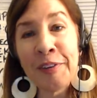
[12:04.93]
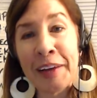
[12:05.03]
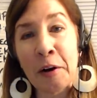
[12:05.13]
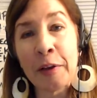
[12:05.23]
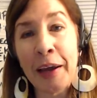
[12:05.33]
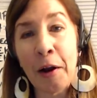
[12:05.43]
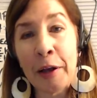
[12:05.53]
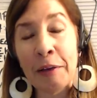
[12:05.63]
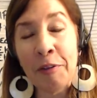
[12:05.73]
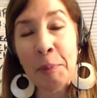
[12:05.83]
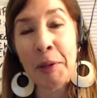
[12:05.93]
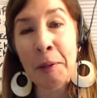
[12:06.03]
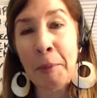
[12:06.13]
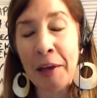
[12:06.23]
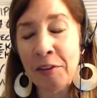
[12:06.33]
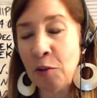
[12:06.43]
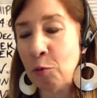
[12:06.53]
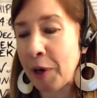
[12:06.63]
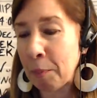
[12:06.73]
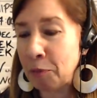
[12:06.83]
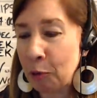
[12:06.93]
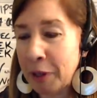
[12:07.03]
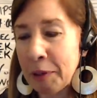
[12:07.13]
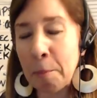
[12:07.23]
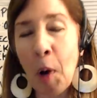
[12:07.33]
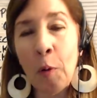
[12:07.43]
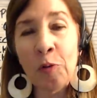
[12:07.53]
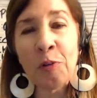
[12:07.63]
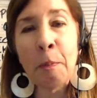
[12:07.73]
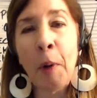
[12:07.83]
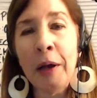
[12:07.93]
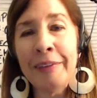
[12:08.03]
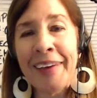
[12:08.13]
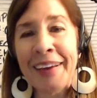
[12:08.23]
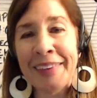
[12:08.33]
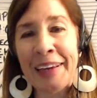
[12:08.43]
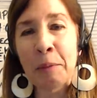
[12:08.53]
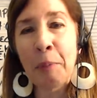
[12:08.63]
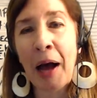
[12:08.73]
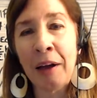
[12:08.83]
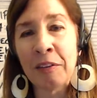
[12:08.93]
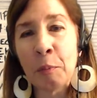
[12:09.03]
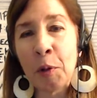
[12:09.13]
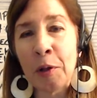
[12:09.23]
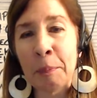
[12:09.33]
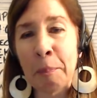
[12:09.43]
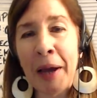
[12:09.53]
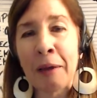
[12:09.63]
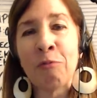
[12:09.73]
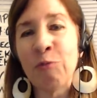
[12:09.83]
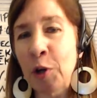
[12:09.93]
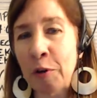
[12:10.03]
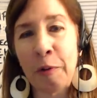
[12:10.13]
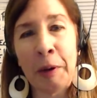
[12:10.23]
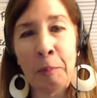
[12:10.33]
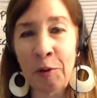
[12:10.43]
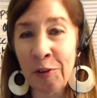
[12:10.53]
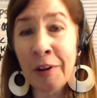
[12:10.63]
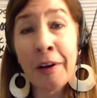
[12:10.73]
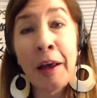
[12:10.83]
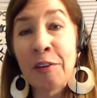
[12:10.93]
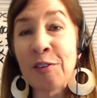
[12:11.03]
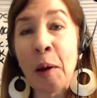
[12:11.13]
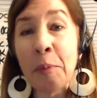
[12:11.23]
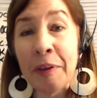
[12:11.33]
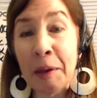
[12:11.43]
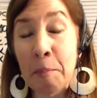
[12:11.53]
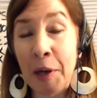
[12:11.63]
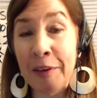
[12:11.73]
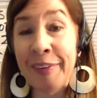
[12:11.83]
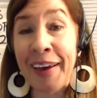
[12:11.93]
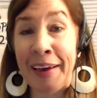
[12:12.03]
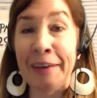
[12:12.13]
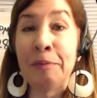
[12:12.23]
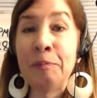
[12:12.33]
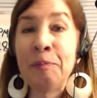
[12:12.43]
There they are giving me a message when I'm doing the most mundane thing possible and buying foot cream or something mundane,